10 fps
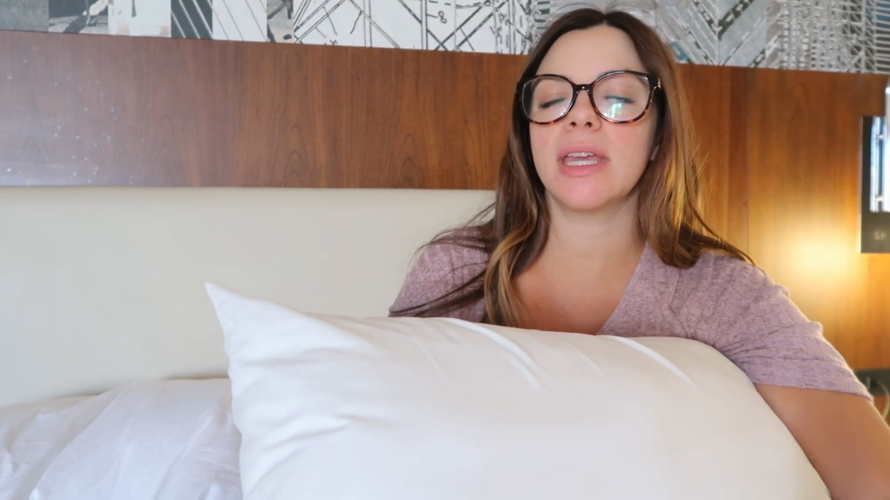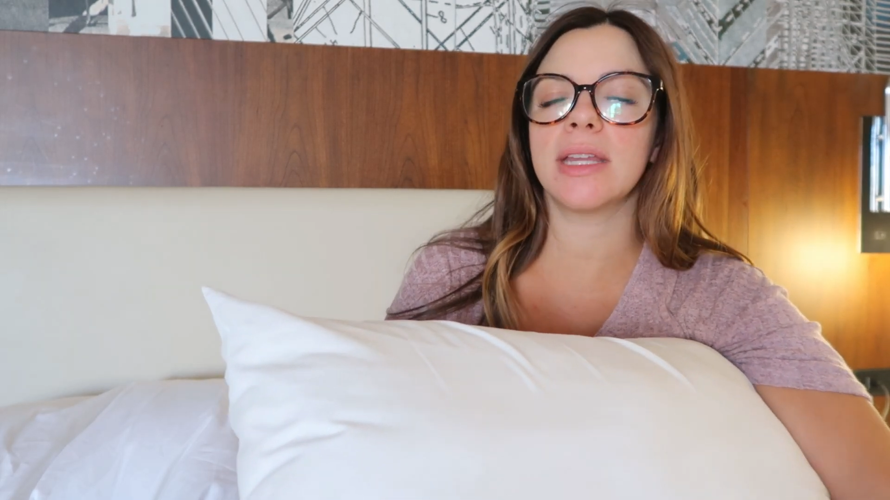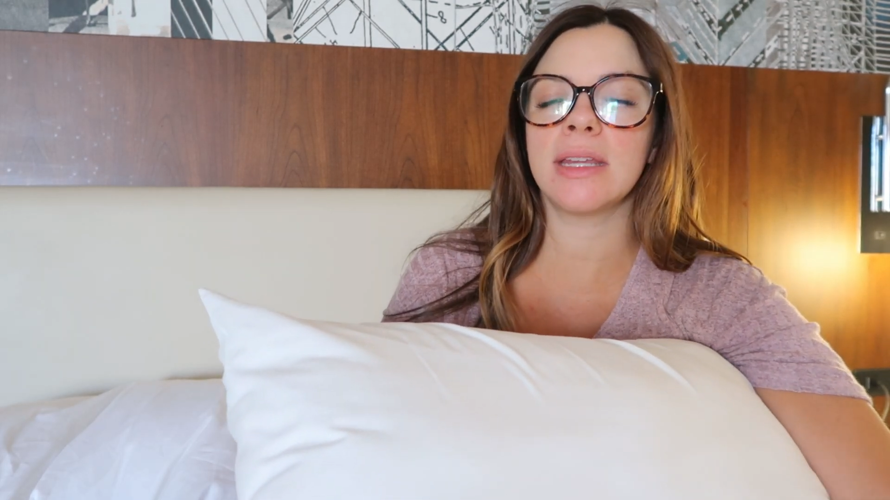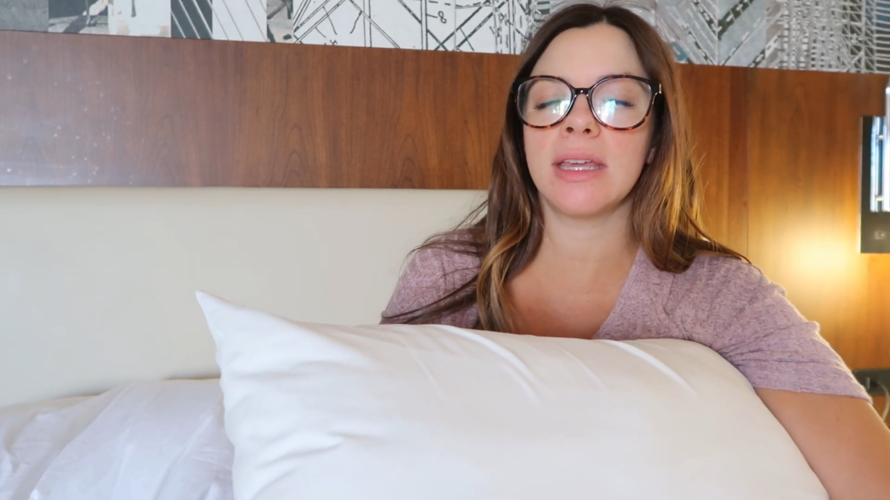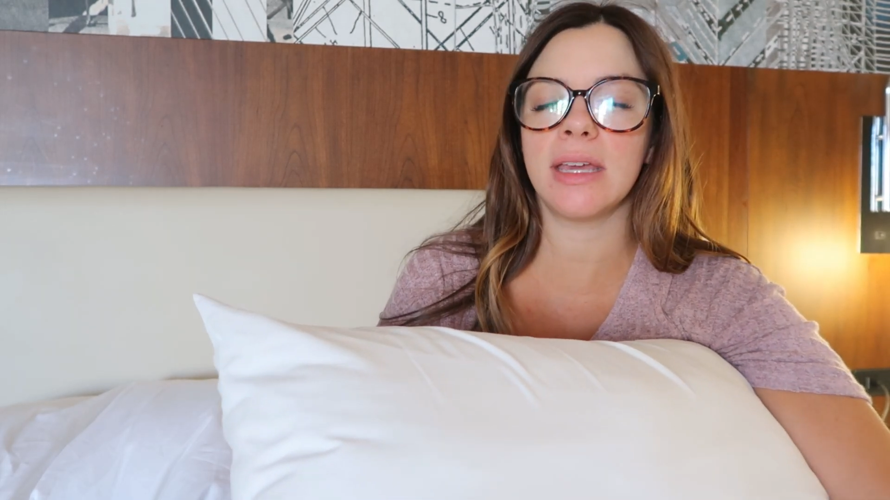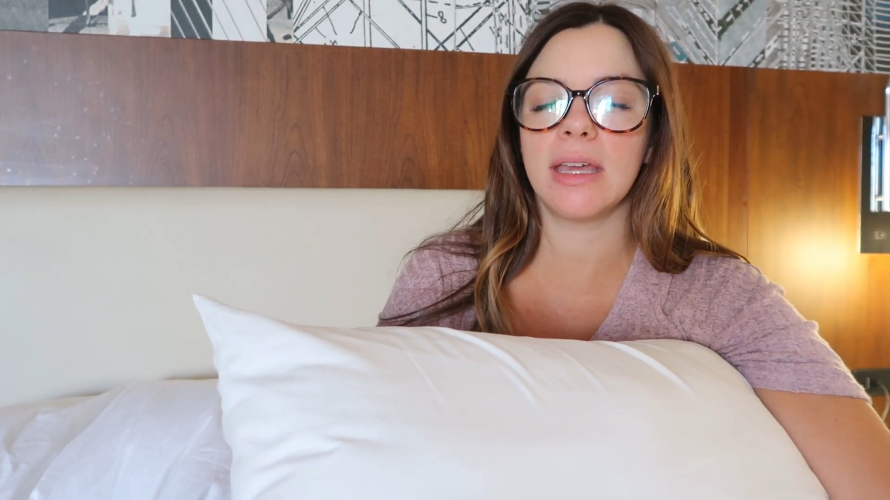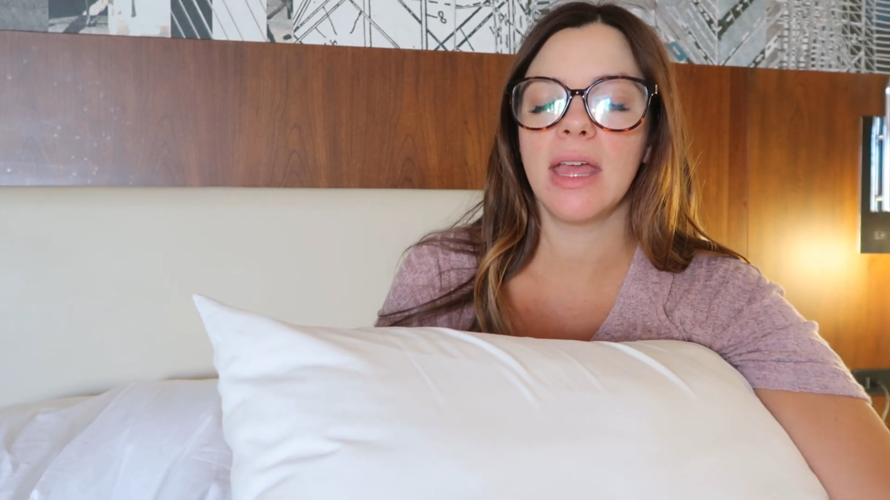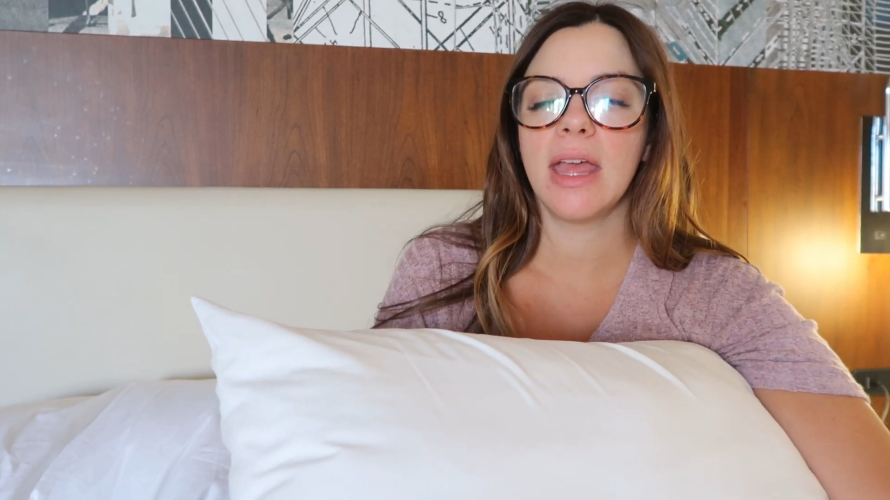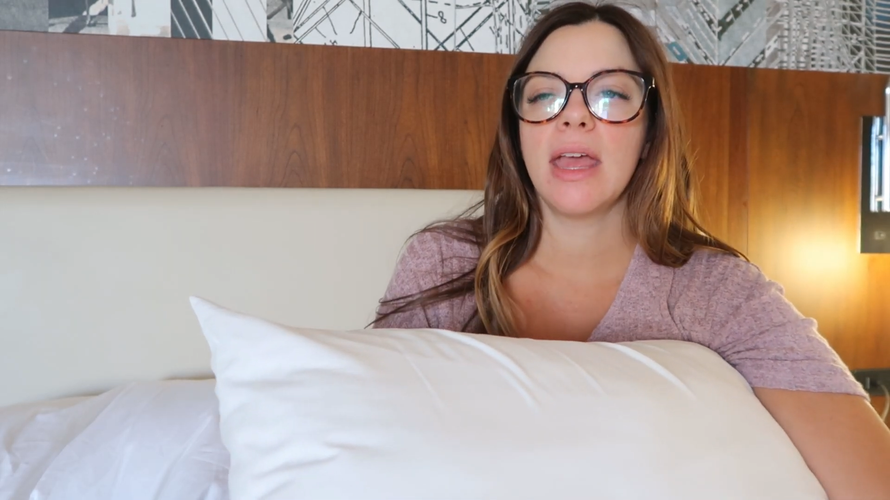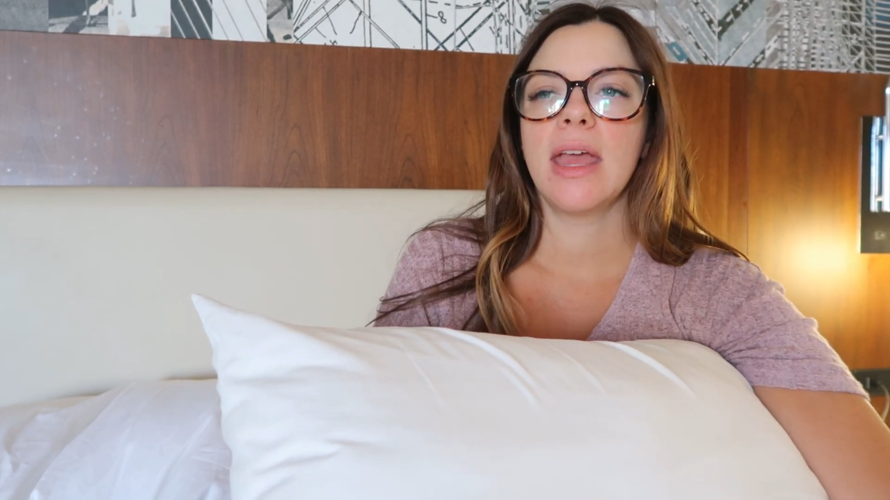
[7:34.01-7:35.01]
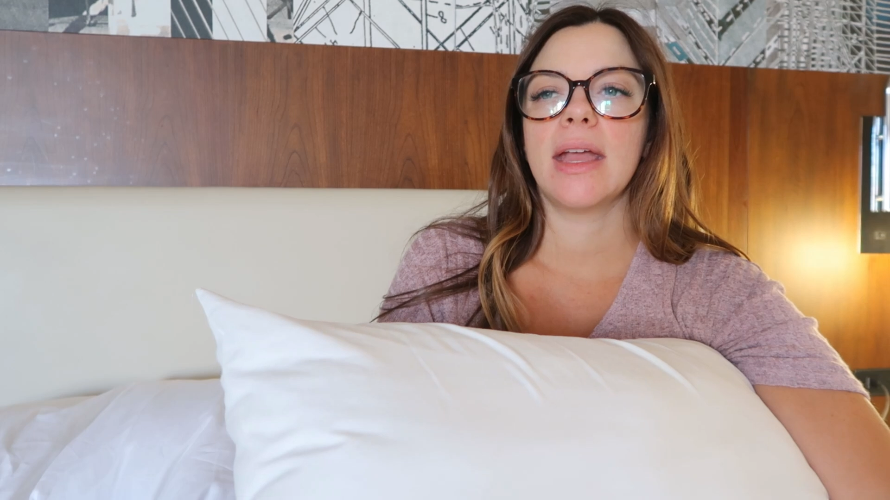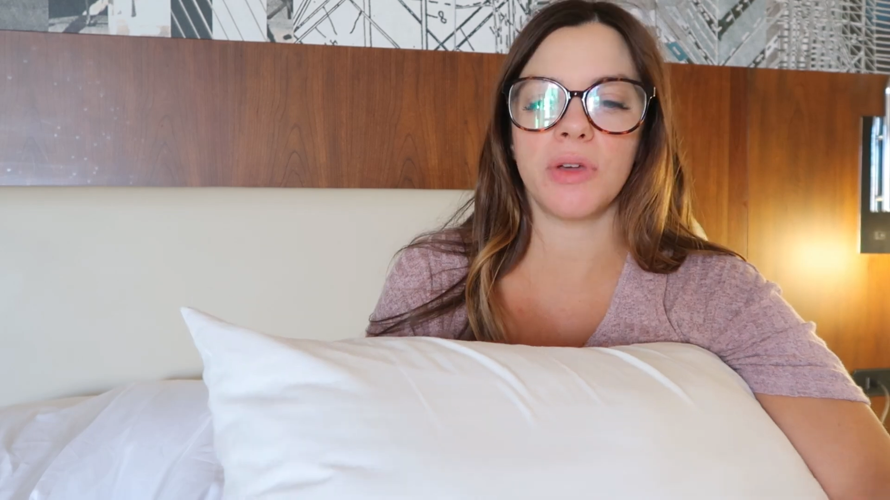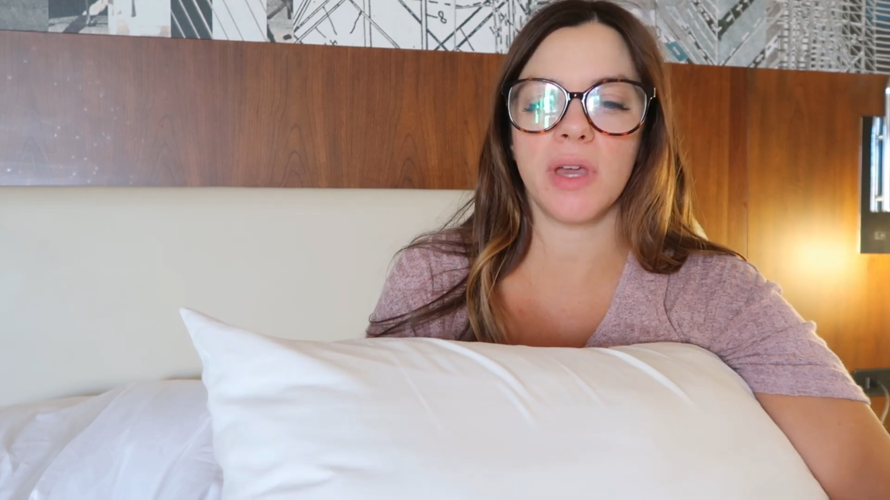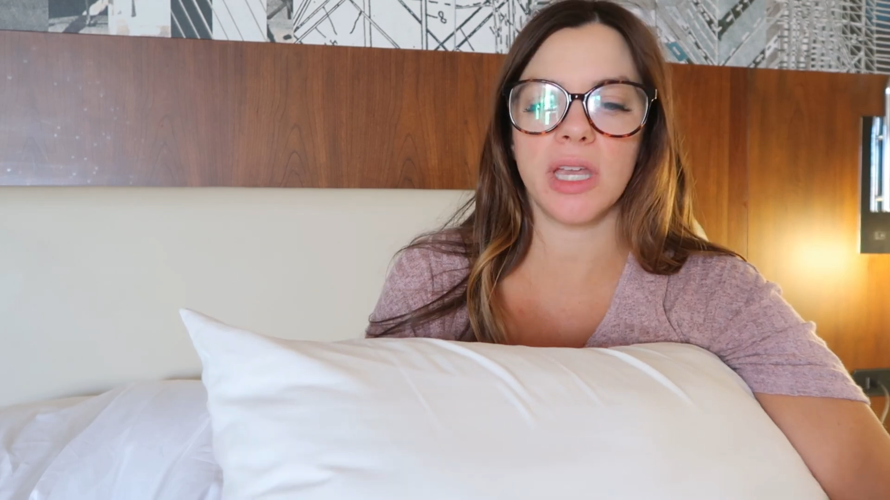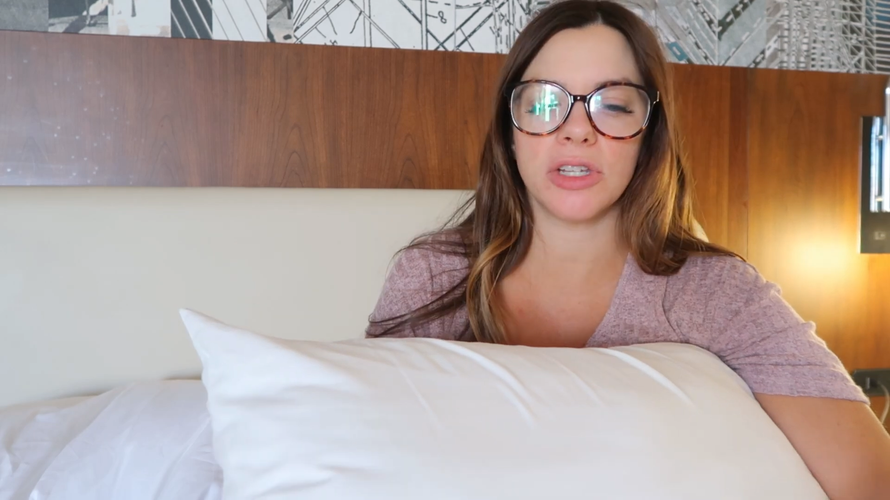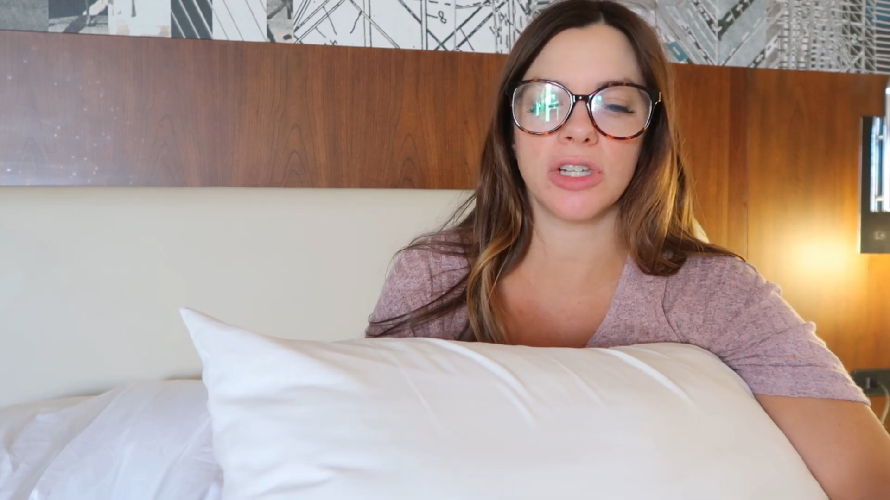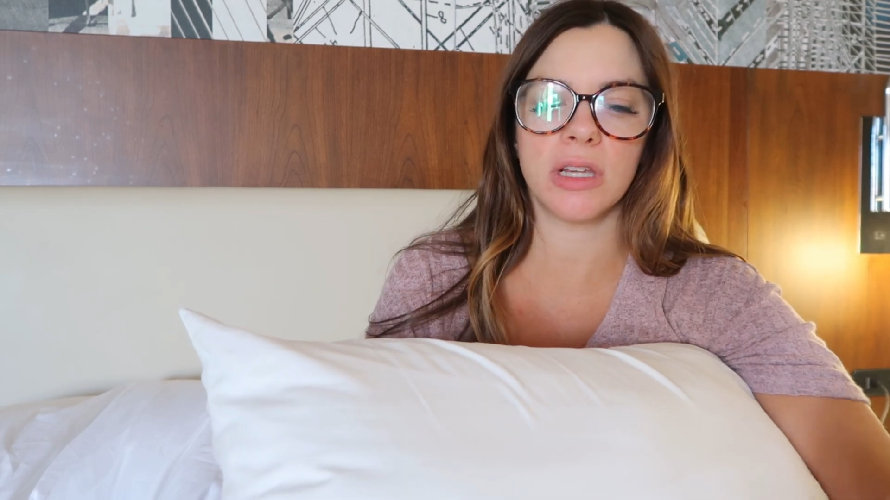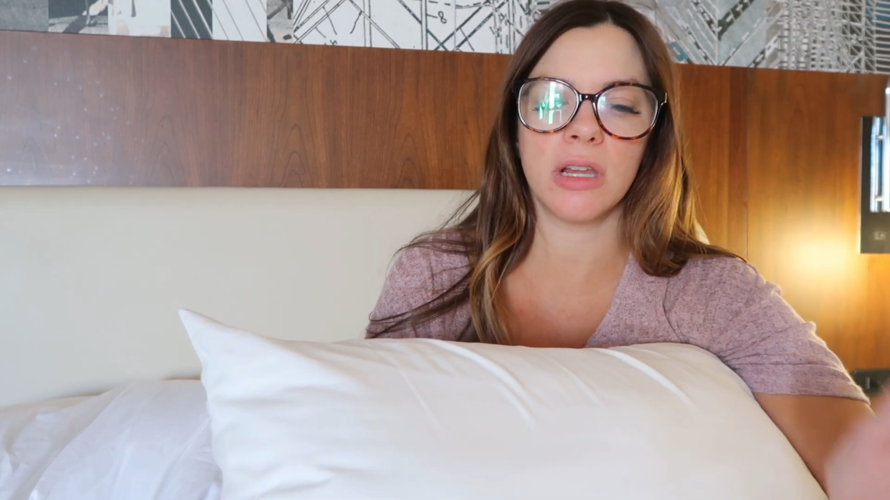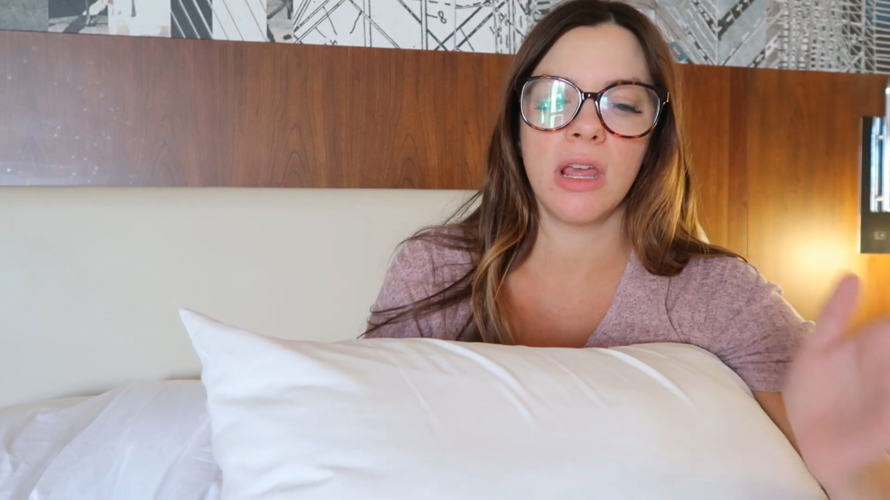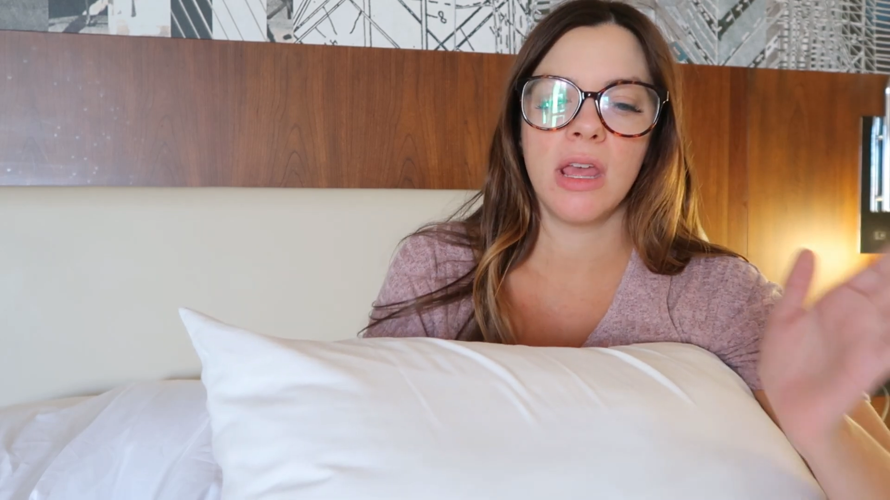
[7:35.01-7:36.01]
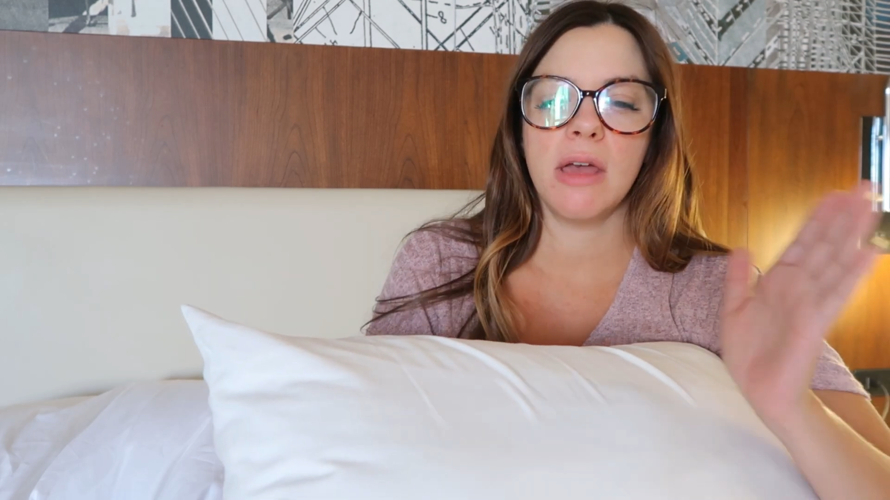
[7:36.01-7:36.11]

kidney location,